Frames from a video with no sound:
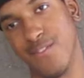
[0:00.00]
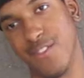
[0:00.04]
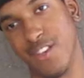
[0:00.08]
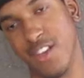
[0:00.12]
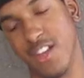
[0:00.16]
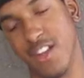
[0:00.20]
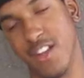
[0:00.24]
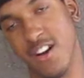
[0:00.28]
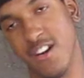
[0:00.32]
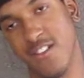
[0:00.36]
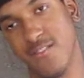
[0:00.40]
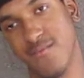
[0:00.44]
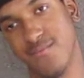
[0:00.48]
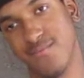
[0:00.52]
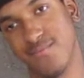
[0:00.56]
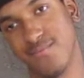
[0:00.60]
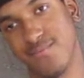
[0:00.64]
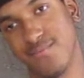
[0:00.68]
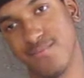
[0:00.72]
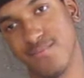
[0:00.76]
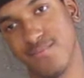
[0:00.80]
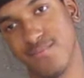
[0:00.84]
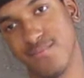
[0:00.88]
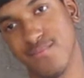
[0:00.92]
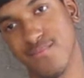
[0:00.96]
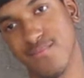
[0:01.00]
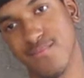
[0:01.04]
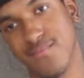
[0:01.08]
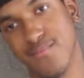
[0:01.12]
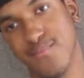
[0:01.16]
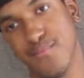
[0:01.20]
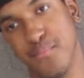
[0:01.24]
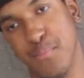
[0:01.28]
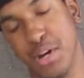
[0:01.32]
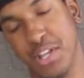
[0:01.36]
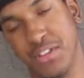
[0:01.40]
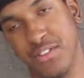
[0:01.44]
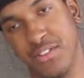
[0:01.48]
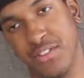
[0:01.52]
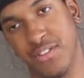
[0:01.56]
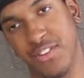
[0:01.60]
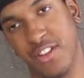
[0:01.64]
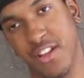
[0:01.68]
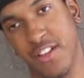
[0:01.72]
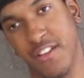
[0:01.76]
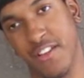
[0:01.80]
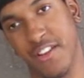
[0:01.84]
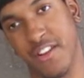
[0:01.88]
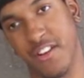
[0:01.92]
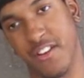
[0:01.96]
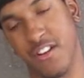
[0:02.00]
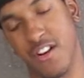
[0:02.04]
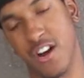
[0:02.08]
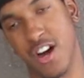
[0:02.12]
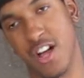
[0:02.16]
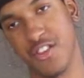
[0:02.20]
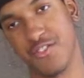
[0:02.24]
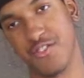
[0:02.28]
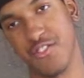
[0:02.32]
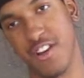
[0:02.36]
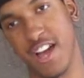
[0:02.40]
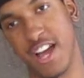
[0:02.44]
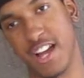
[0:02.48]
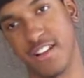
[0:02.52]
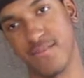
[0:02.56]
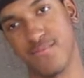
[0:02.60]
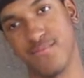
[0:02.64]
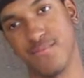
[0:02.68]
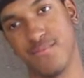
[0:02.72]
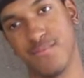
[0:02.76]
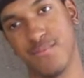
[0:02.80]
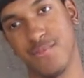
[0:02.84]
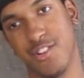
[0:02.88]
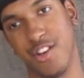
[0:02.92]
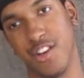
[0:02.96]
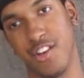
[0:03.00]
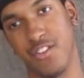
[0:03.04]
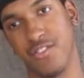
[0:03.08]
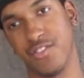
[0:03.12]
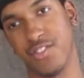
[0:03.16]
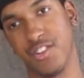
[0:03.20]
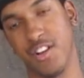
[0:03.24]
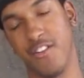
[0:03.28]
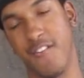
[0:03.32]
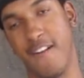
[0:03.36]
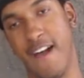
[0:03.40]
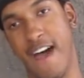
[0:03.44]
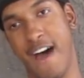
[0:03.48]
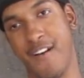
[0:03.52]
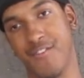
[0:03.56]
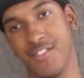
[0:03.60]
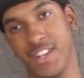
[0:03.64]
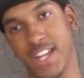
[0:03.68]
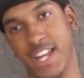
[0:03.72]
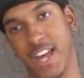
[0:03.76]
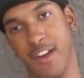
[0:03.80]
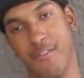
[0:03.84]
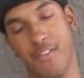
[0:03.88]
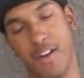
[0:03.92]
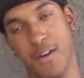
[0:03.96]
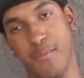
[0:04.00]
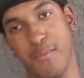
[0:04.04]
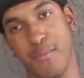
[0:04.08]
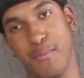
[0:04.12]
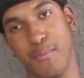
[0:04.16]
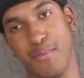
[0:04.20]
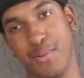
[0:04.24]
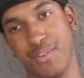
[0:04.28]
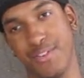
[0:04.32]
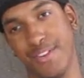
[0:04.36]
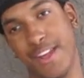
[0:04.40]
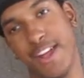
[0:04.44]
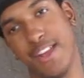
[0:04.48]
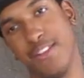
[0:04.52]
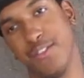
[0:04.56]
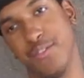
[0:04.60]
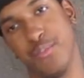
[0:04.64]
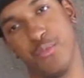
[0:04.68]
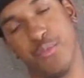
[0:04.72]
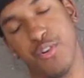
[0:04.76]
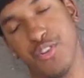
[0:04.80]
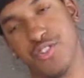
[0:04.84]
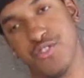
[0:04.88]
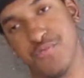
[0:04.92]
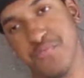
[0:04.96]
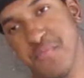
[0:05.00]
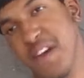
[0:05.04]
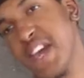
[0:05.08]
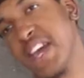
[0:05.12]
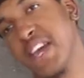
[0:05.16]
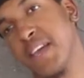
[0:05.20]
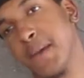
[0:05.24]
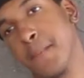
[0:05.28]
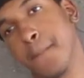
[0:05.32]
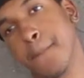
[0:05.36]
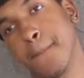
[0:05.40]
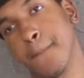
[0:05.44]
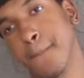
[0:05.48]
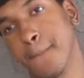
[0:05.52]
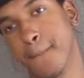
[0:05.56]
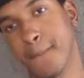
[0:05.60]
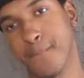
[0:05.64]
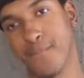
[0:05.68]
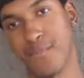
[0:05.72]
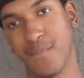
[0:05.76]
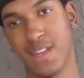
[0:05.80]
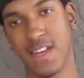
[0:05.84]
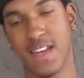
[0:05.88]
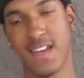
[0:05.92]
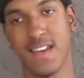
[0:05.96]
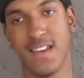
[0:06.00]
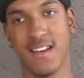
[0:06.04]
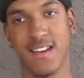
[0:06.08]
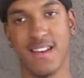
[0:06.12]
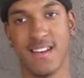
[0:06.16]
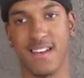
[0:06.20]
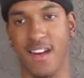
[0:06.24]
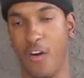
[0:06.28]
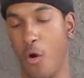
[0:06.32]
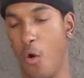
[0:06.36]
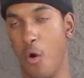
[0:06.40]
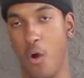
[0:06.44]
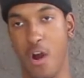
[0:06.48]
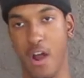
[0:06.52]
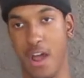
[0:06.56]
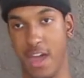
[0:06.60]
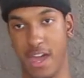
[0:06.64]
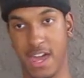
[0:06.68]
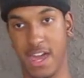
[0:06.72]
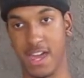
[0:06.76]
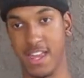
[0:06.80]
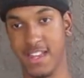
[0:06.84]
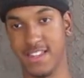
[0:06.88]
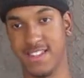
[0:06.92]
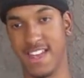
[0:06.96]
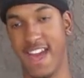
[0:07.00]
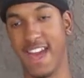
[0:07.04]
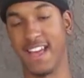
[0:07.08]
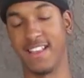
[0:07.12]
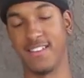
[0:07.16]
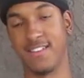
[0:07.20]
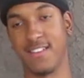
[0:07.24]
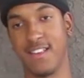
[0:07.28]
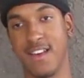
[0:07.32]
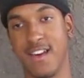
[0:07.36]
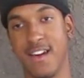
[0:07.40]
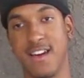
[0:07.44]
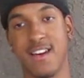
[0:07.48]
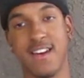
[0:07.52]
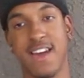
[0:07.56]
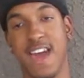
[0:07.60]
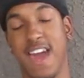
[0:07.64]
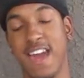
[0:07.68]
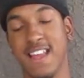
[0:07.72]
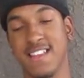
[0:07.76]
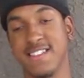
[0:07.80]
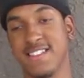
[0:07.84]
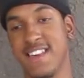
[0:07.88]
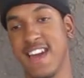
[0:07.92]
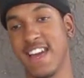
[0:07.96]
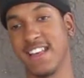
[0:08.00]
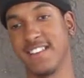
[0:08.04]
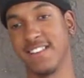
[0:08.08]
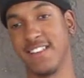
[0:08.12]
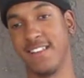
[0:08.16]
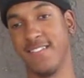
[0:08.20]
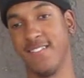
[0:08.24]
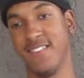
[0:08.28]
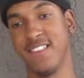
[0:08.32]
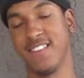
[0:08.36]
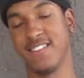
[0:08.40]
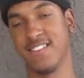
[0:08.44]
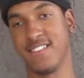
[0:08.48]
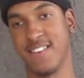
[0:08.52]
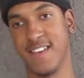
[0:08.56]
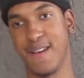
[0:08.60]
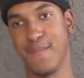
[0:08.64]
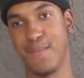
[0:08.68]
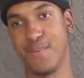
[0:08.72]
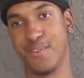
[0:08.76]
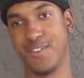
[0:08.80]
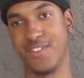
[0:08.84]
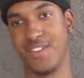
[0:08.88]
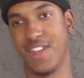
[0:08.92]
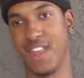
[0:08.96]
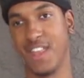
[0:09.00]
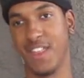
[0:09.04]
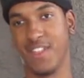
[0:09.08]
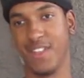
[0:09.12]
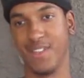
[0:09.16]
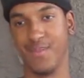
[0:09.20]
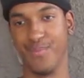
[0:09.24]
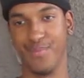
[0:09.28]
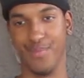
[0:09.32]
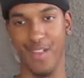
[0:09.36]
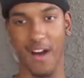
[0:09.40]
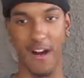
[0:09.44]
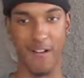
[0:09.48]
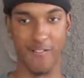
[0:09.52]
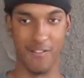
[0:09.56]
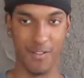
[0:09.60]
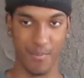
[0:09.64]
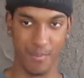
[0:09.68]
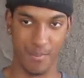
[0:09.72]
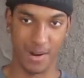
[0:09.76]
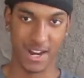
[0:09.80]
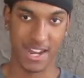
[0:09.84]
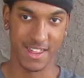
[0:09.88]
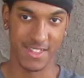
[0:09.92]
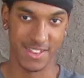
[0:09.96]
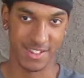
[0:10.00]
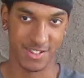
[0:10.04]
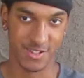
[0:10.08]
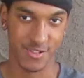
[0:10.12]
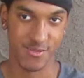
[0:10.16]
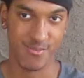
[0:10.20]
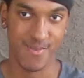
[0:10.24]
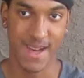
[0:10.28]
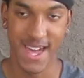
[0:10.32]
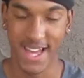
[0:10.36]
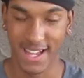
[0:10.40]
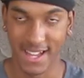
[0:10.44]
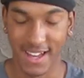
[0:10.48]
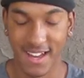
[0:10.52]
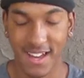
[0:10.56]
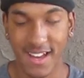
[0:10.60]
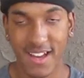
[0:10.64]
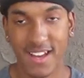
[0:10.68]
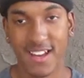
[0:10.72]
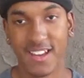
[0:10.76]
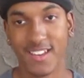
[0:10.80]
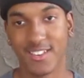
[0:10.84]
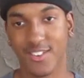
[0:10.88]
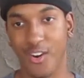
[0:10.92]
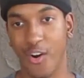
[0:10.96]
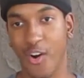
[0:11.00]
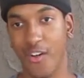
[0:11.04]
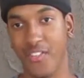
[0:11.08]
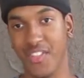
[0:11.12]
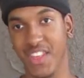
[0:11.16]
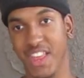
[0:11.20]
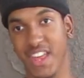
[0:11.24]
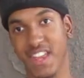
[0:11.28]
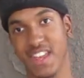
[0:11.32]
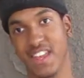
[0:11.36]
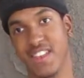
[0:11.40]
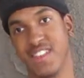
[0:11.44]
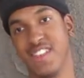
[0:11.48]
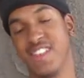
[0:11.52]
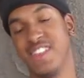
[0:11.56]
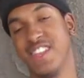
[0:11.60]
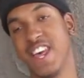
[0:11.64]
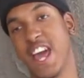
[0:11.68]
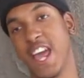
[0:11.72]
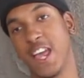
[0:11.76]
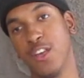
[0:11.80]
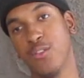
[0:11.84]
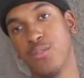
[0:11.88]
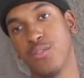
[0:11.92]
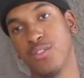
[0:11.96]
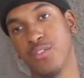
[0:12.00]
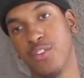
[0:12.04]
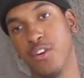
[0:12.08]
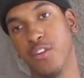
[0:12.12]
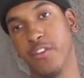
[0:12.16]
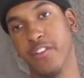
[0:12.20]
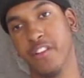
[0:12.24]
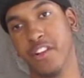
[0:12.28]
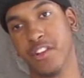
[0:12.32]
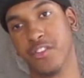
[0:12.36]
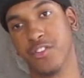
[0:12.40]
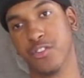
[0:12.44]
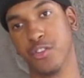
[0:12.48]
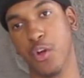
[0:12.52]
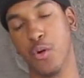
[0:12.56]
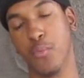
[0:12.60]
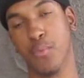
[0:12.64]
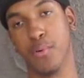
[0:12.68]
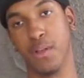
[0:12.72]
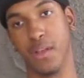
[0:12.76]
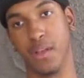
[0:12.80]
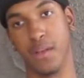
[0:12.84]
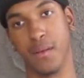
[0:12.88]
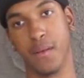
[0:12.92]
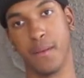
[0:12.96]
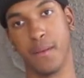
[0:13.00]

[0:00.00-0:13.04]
You know? But you're still in the contract, so you still have to give him a percentage of what you make. Or he takes at least 10% of the money that you make. So at the end of the day, you still look stupid.